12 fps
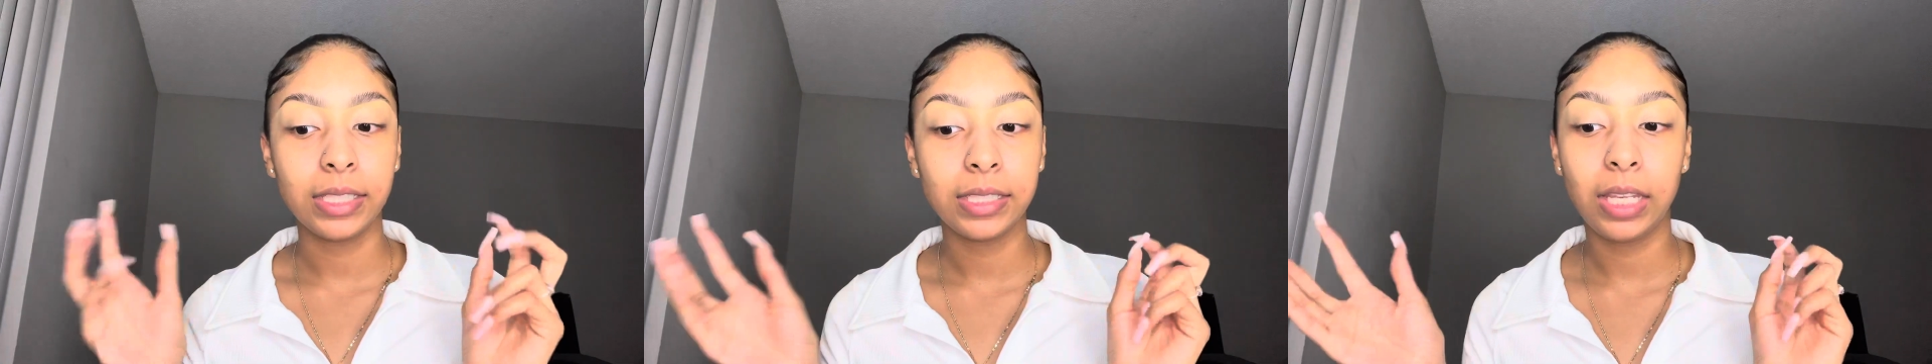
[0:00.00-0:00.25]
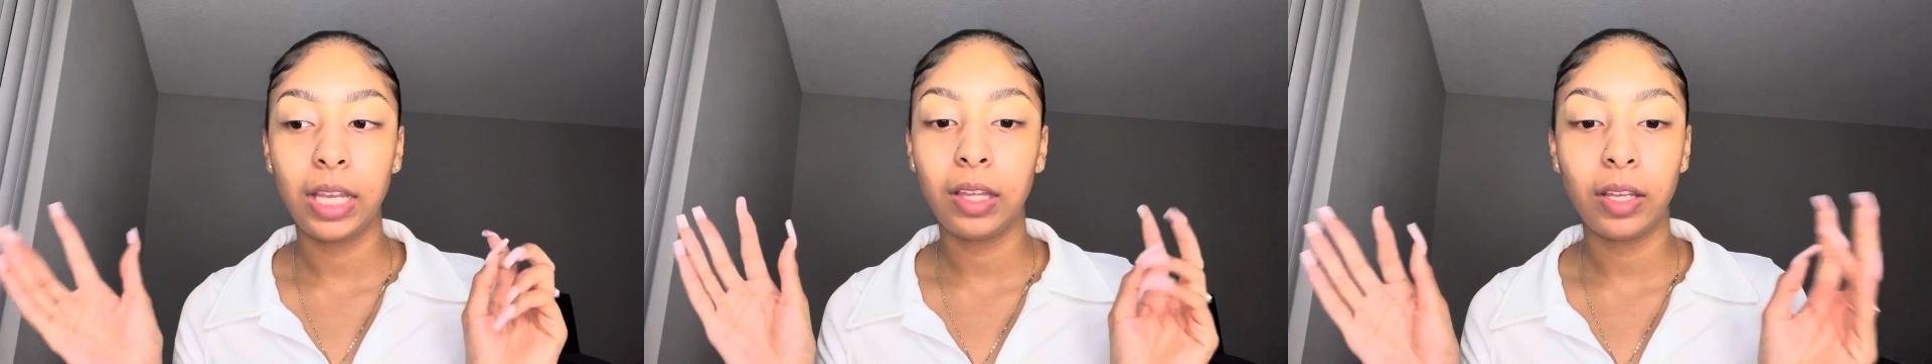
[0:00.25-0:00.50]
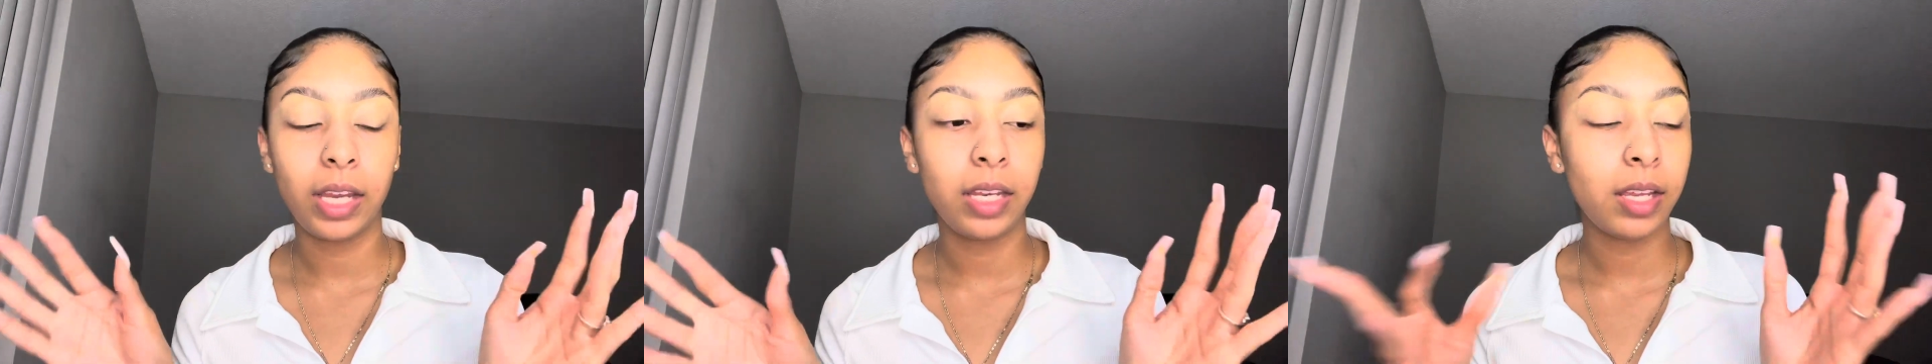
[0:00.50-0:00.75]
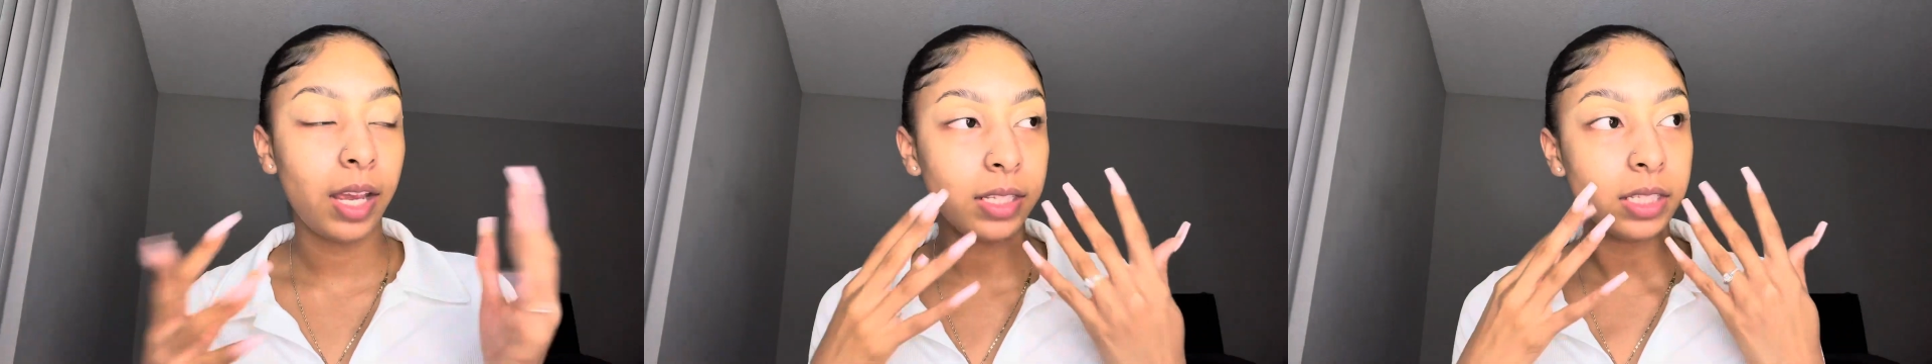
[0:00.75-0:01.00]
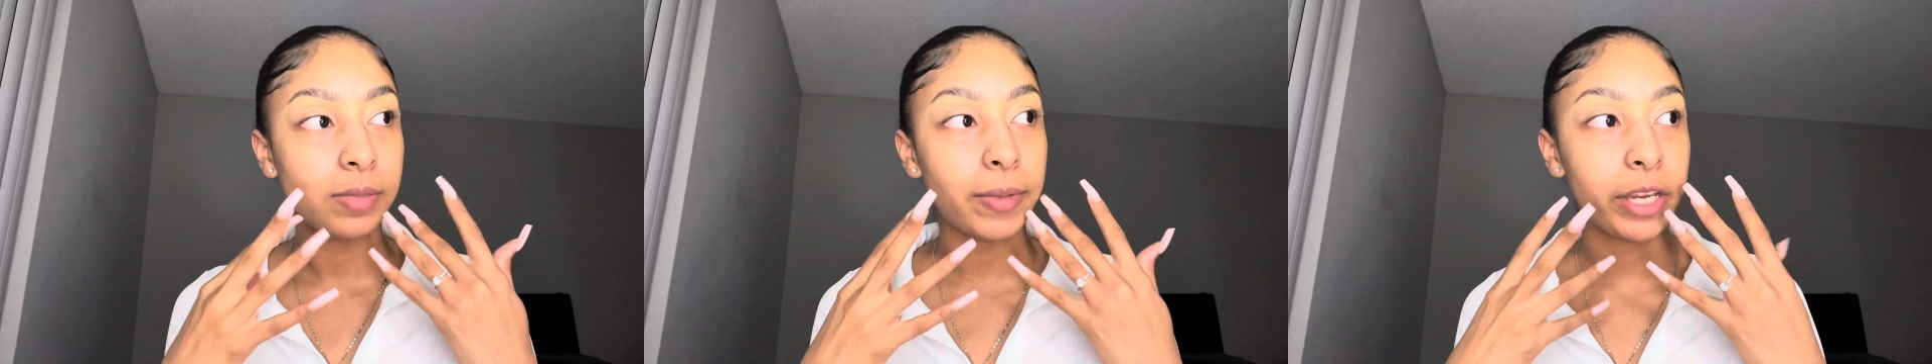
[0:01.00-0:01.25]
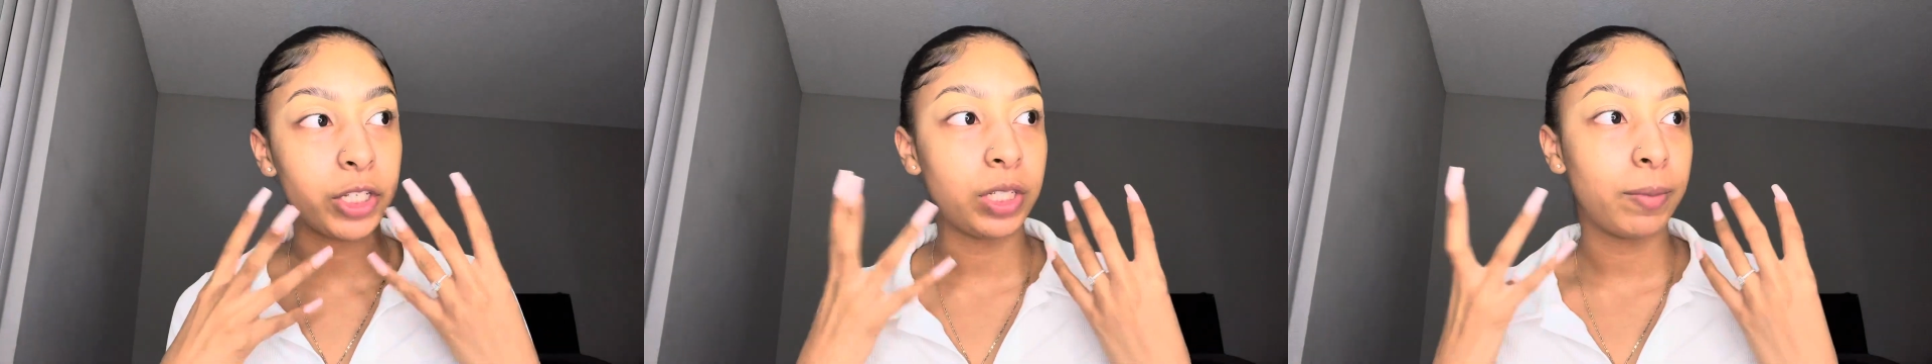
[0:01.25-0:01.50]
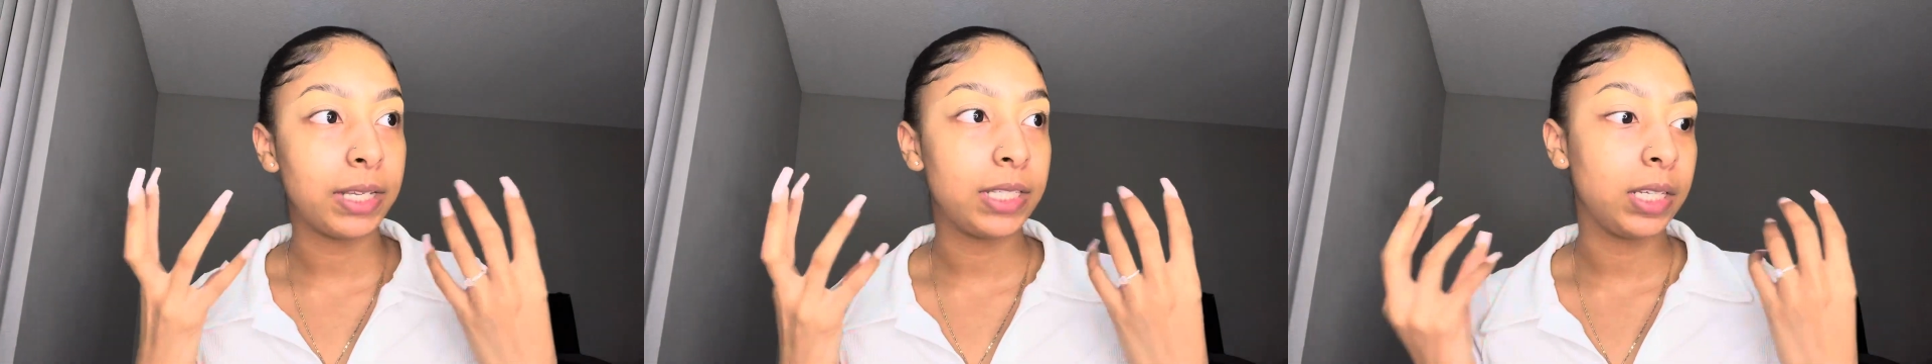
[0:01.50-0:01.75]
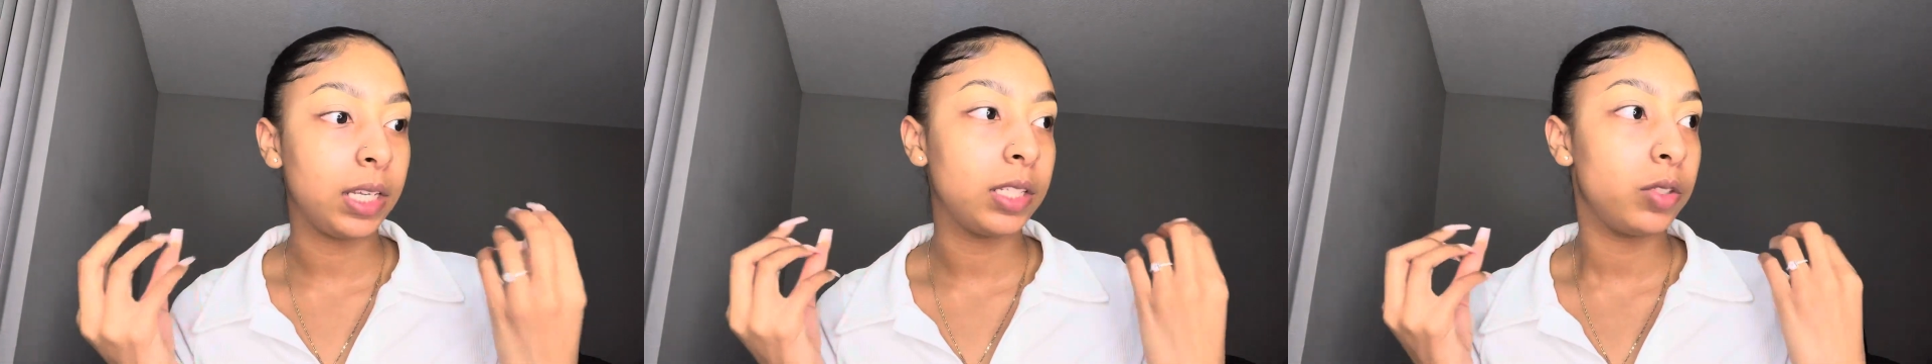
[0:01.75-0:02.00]
tint looking nice is making sure my
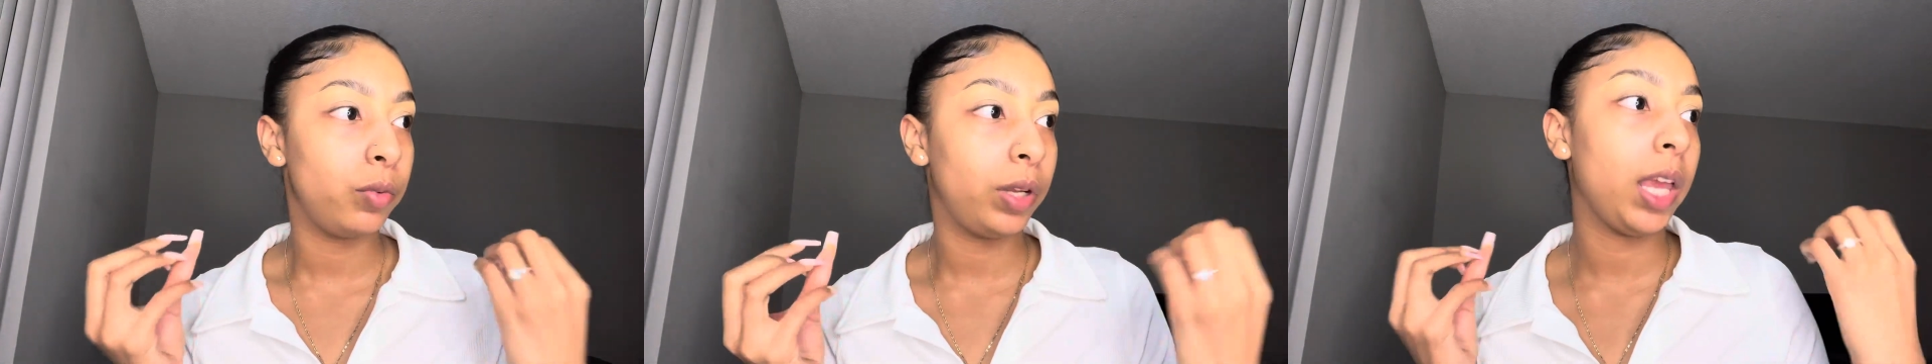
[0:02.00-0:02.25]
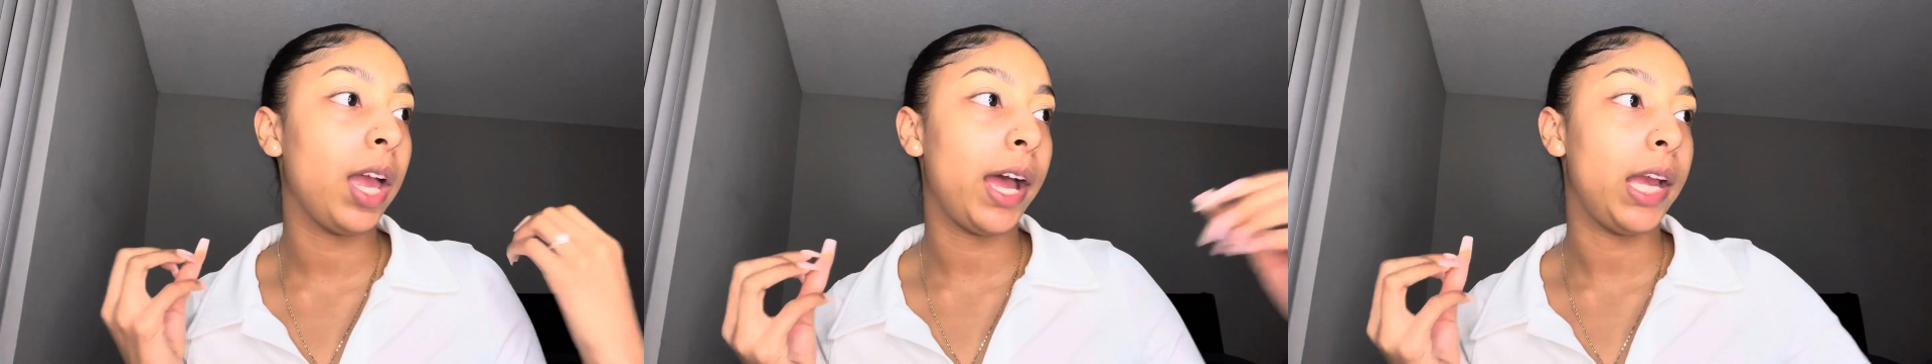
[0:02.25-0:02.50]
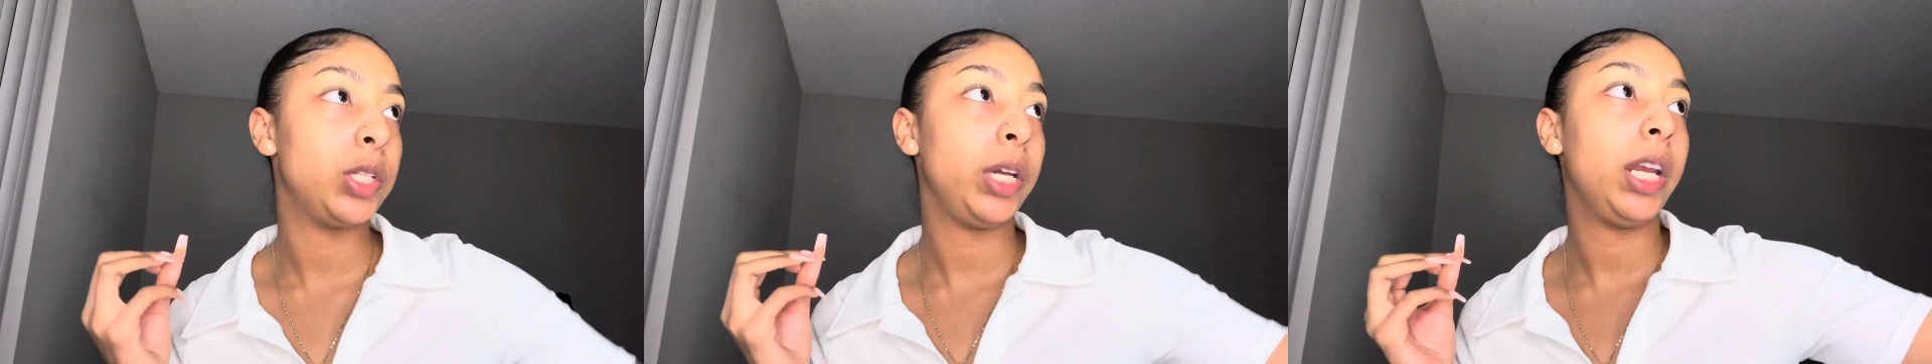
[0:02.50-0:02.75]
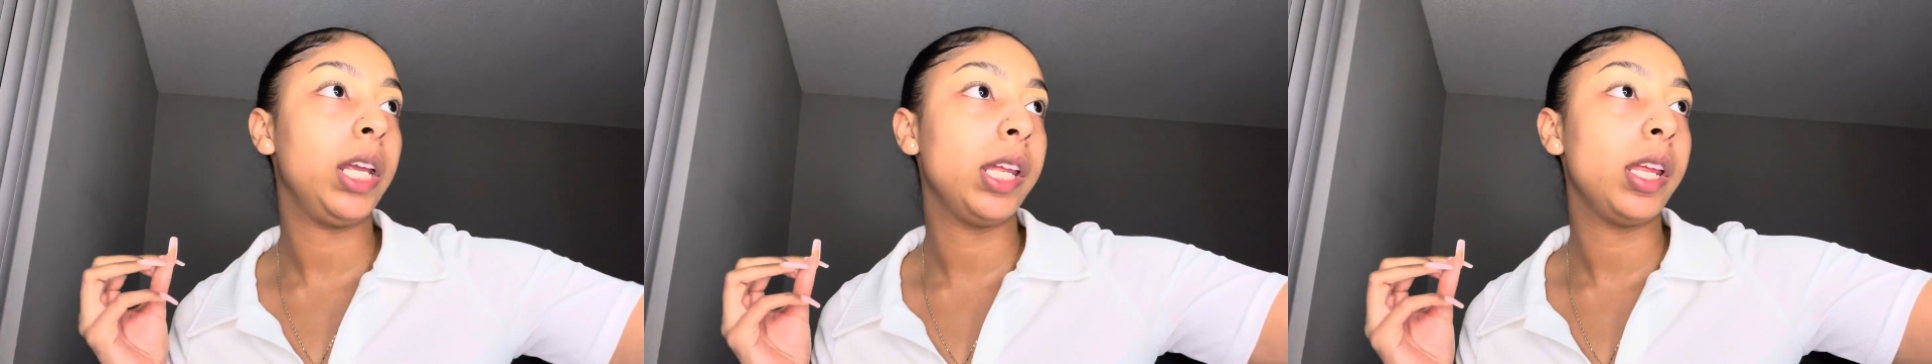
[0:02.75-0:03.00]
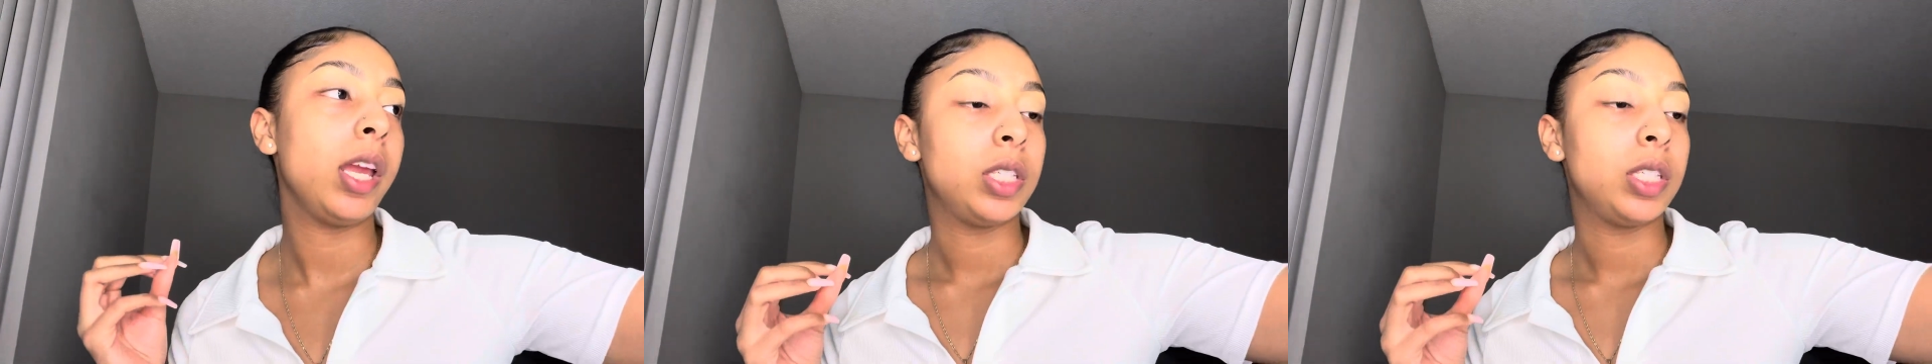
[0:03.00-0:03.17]
skin is really hydrated.